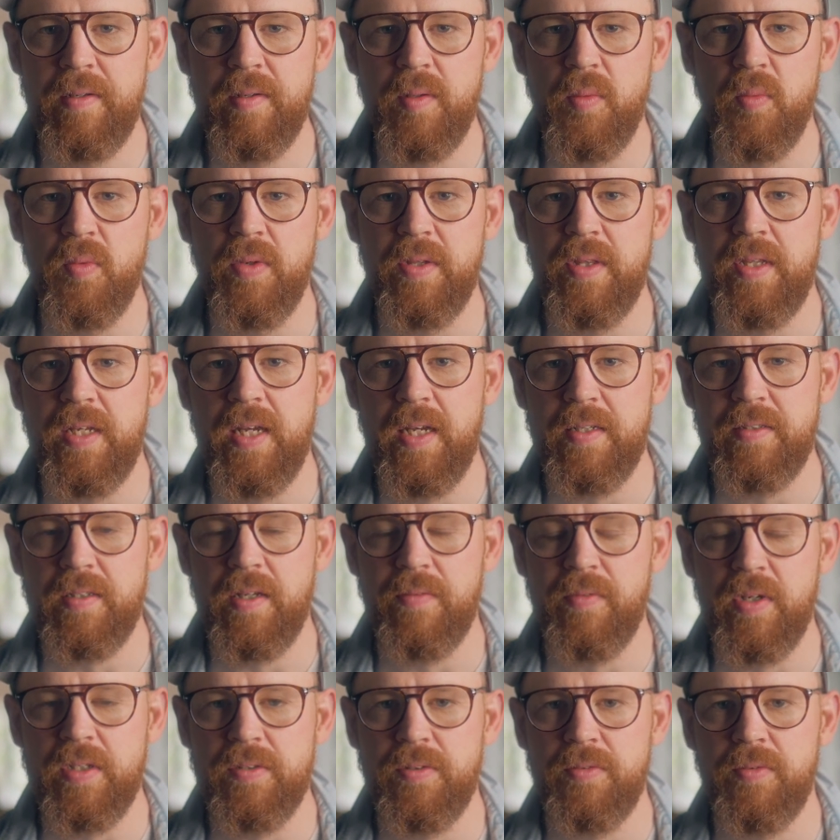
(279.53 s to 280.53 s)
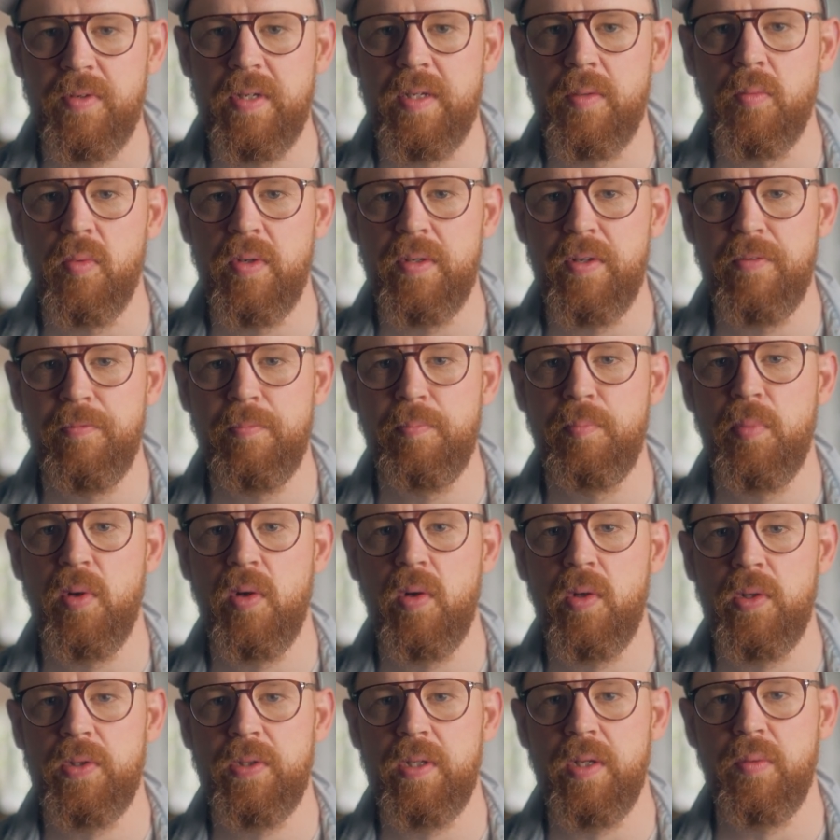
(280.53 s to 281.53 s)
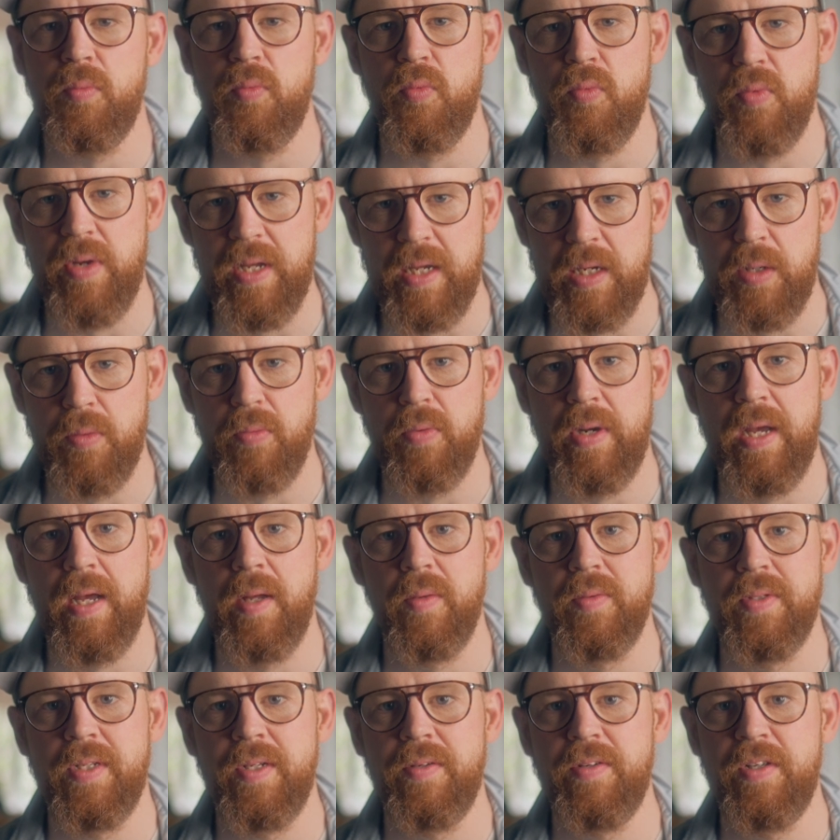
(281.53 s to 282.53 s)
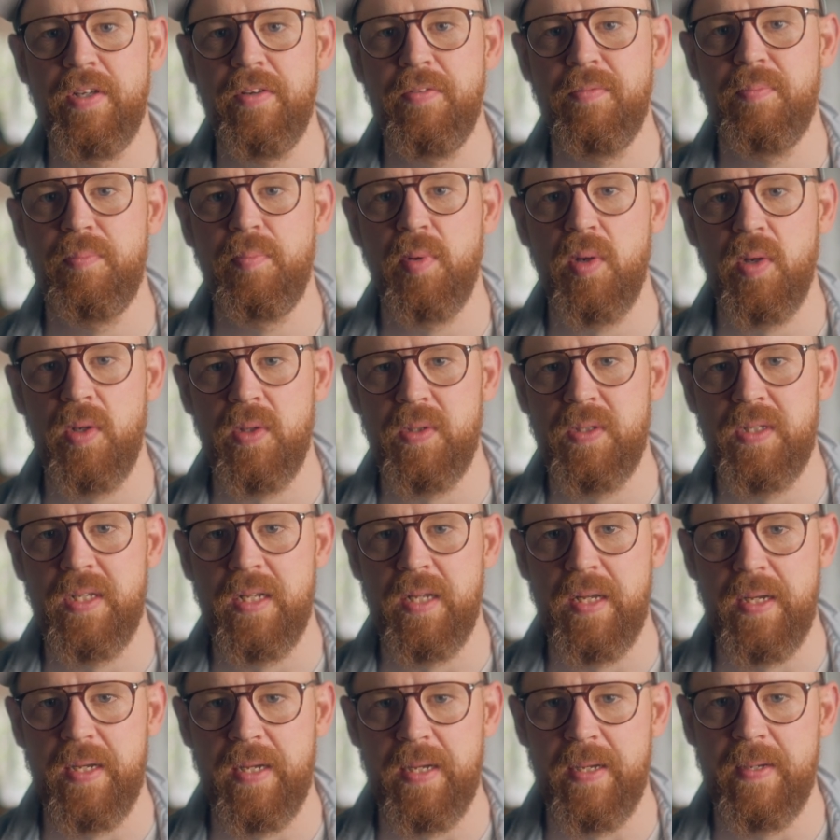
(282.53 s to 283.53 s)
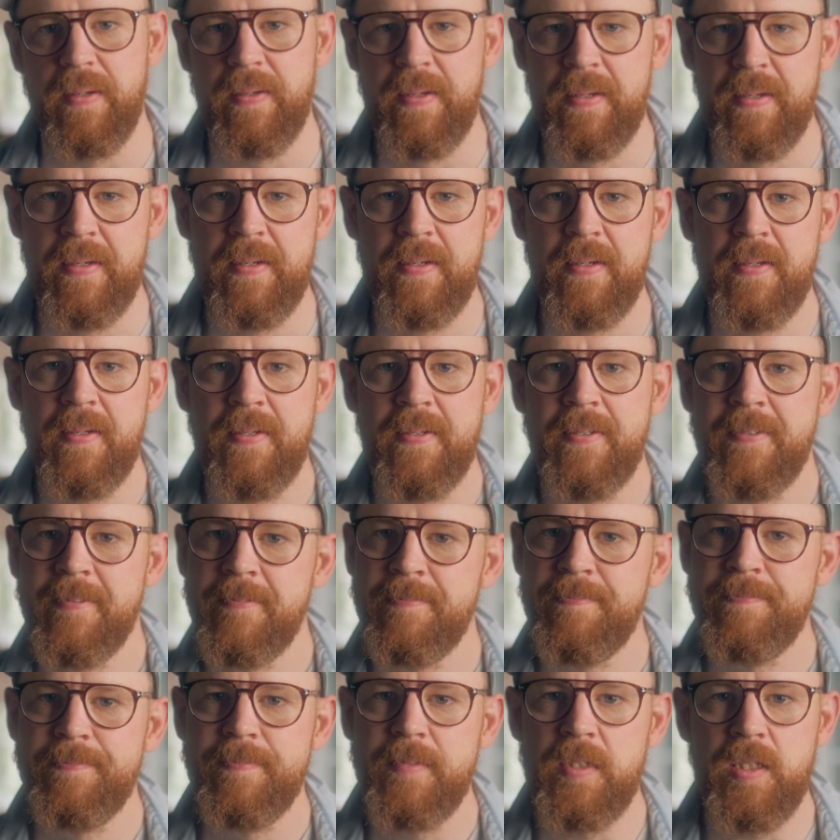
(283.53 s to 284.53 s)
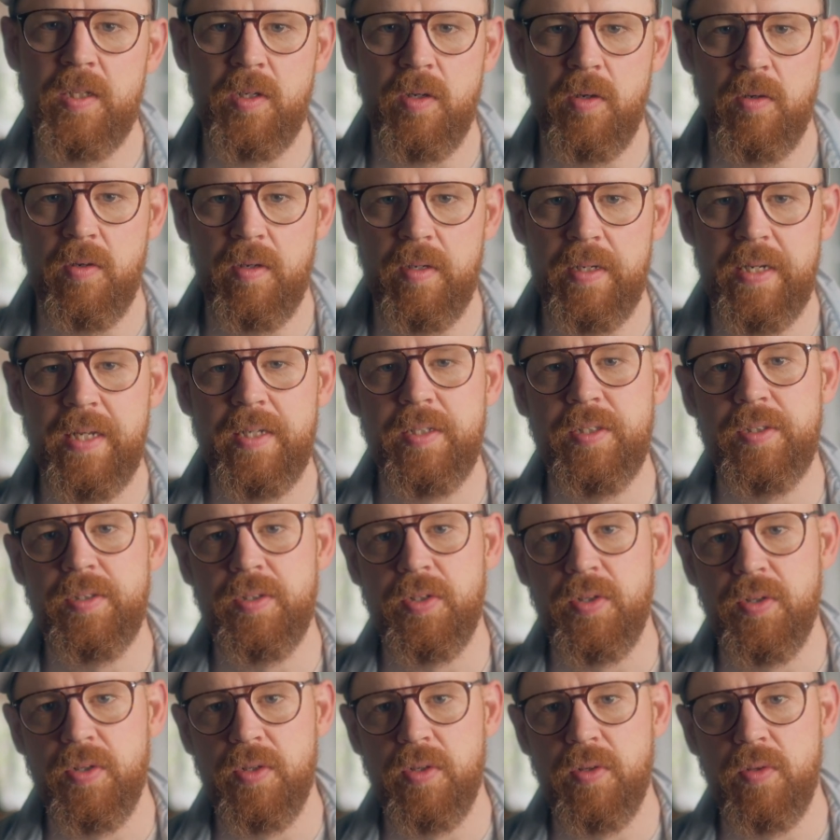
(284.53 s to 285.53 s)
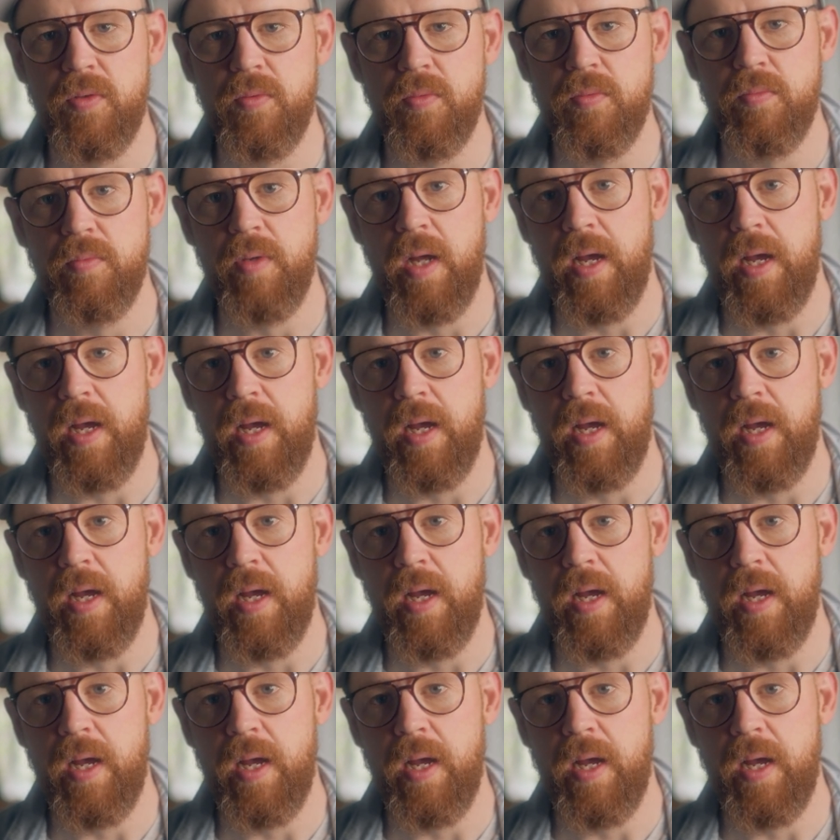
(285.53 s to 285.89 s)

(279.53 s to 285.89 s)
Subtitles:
with the A7S III, when you've bought a rig around it, you've bought an external,